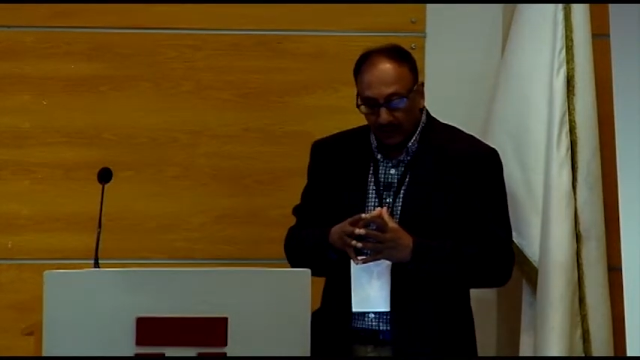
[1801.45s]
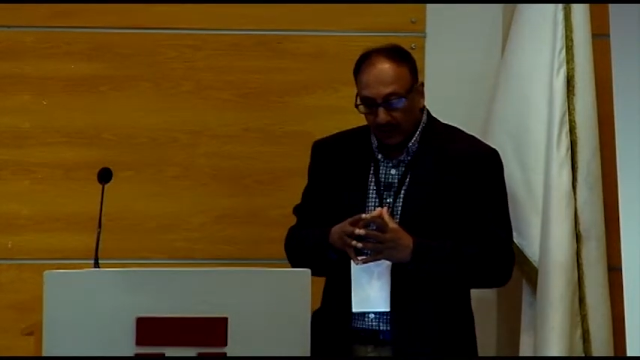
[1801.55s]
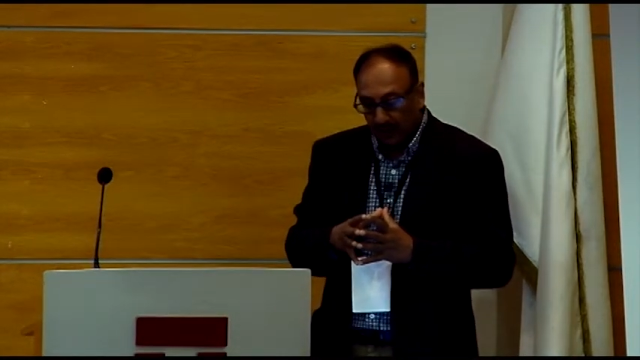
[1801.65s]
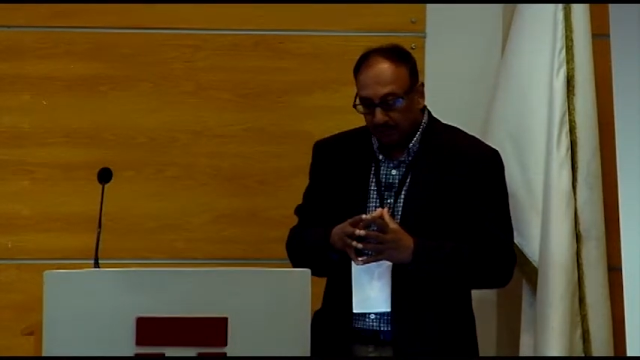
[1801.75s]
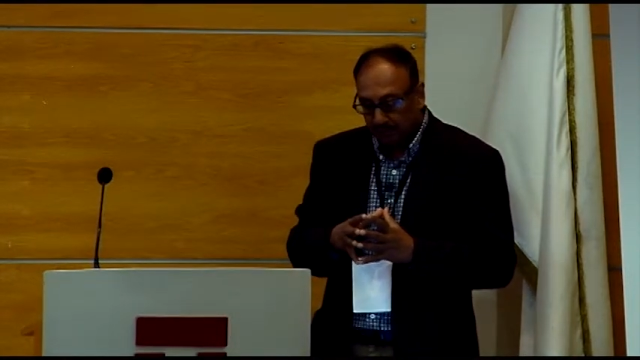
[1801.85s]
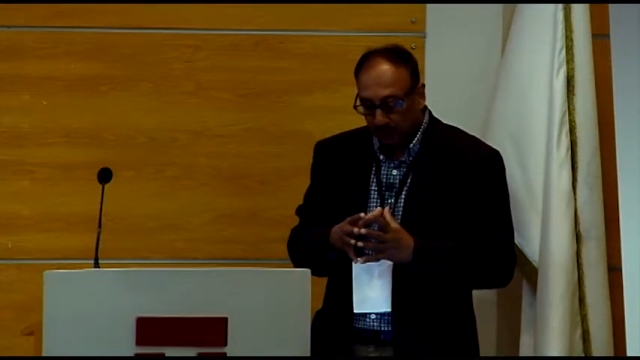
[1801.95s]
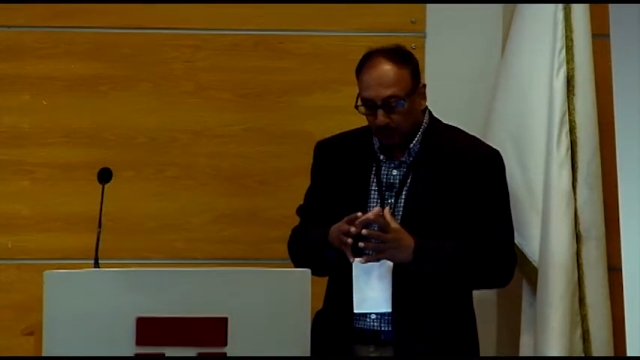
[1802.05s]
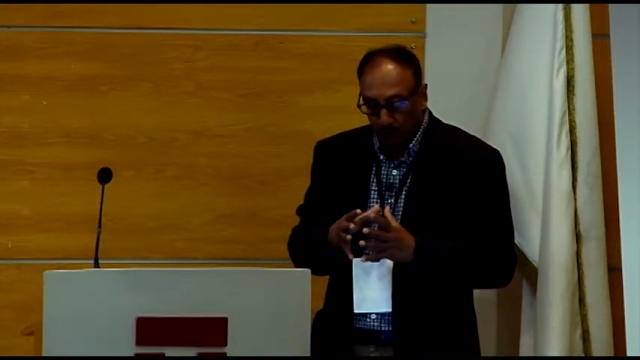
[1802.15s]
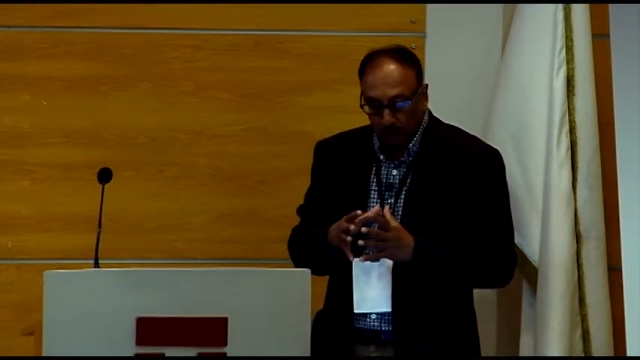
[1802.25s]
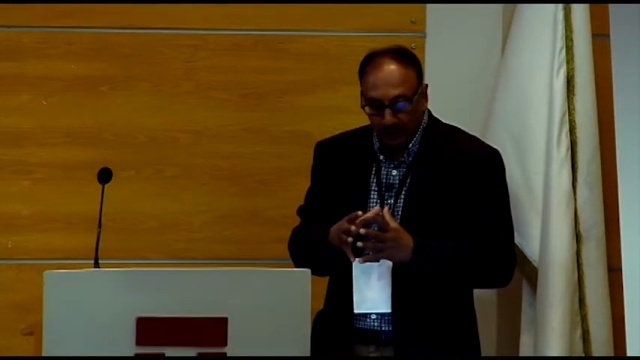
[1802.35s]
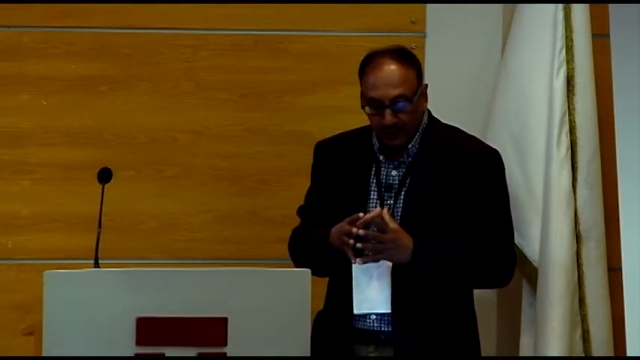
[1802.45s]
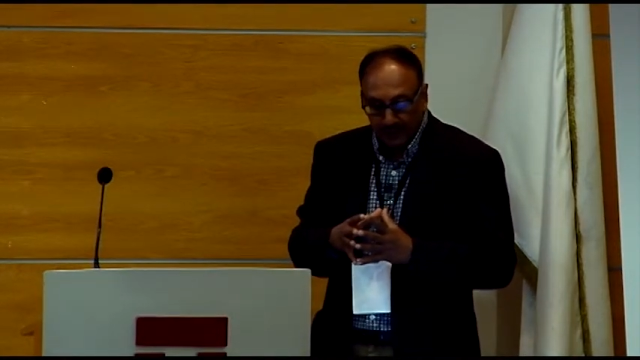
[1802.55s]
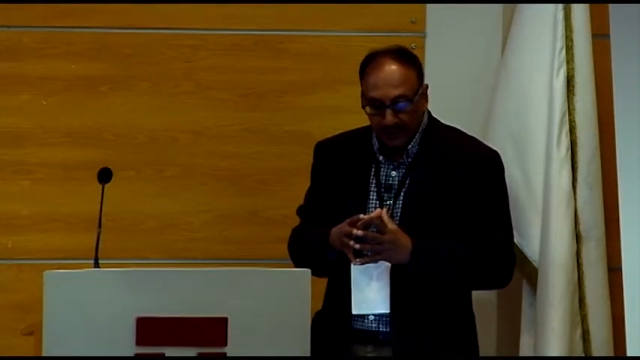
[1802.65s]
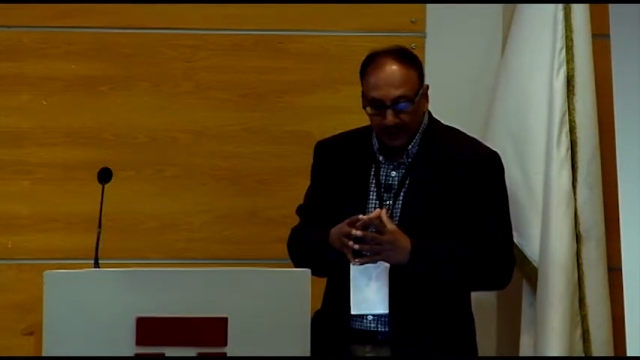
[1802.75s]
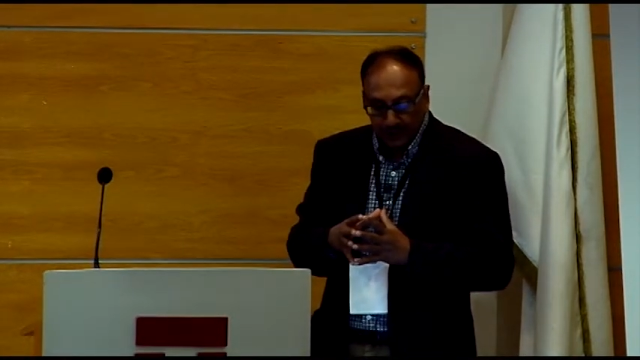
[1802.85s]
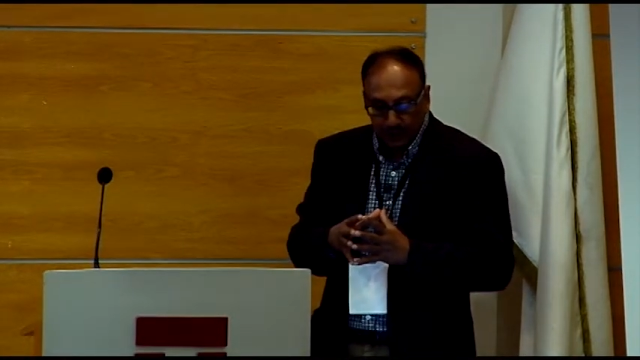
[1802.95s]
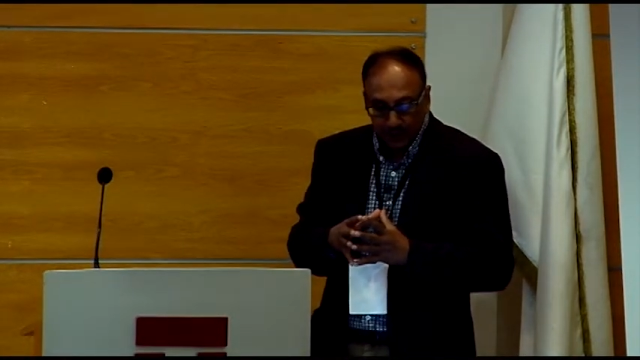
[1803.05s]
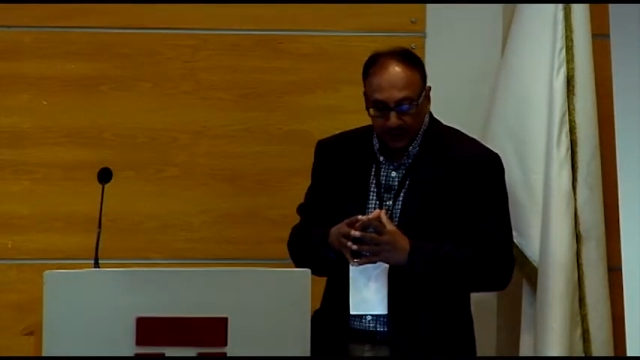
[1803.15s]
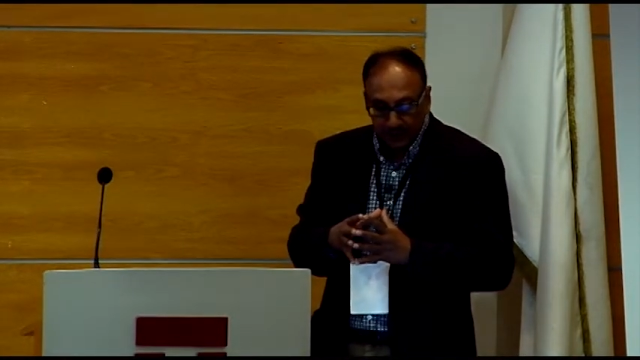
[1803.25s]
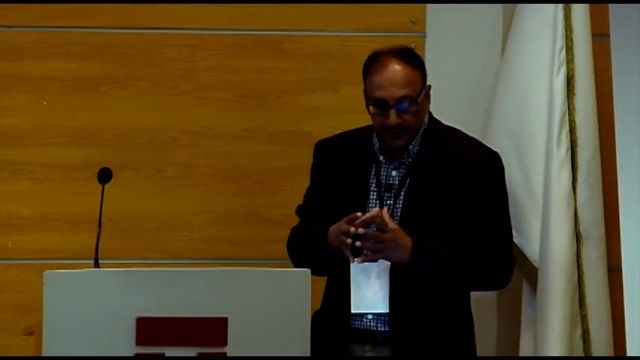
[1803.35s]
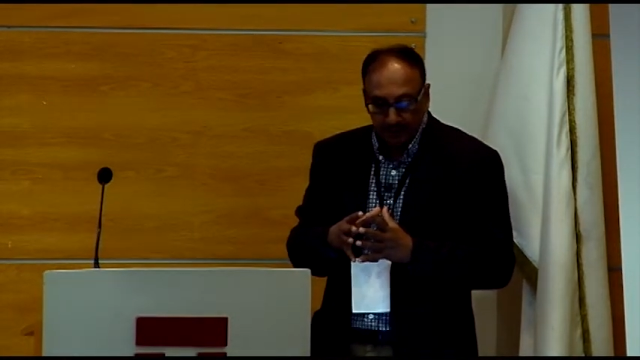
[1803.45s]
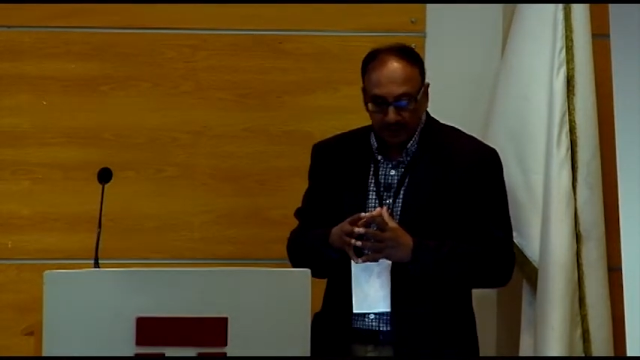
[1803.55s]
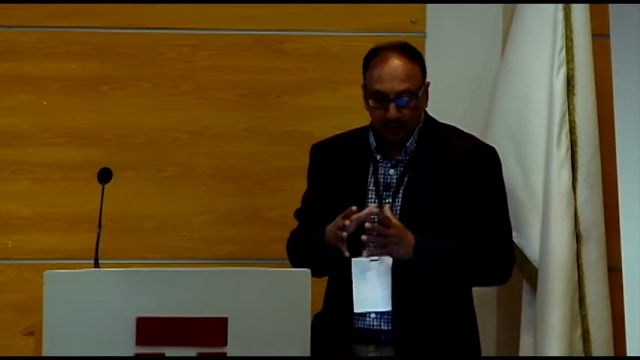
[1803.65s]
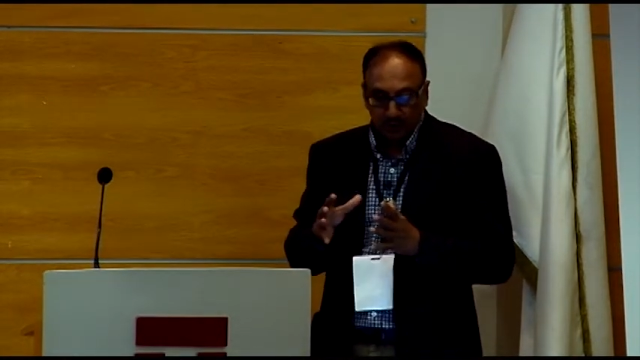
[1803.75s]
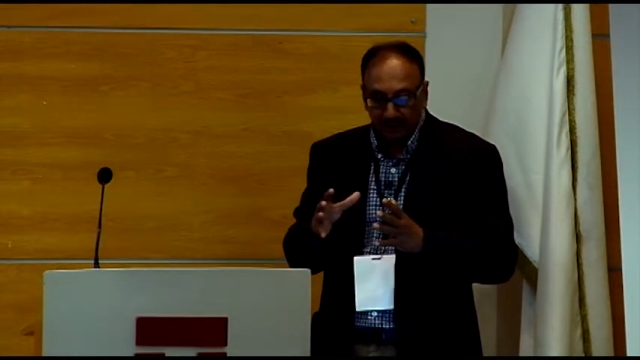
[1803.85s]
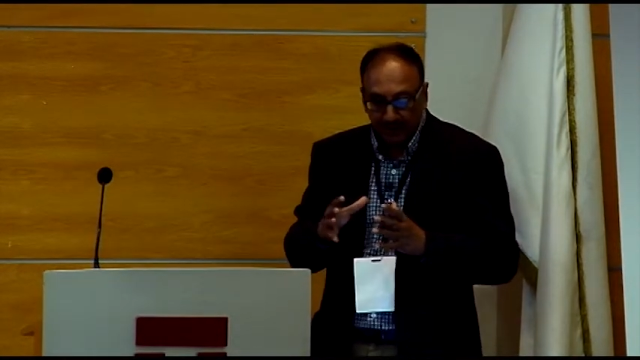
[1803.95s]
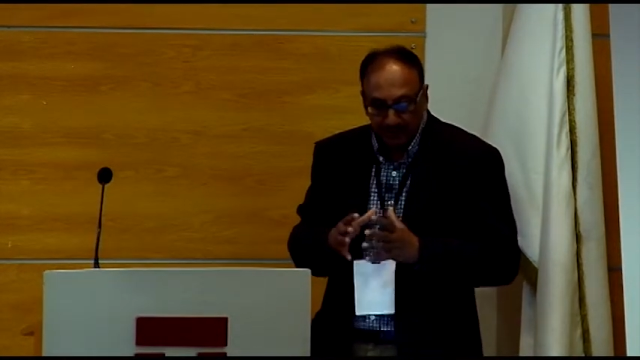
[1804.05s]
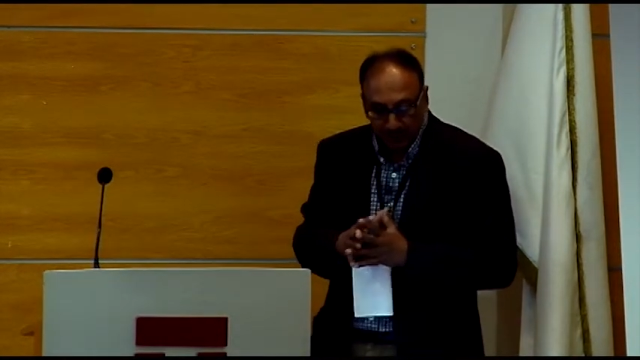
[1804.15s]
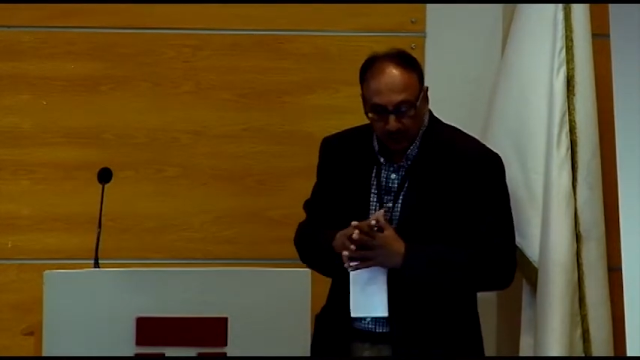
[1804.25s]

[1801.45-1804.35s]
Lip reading: topologies and technologies. Because of time, I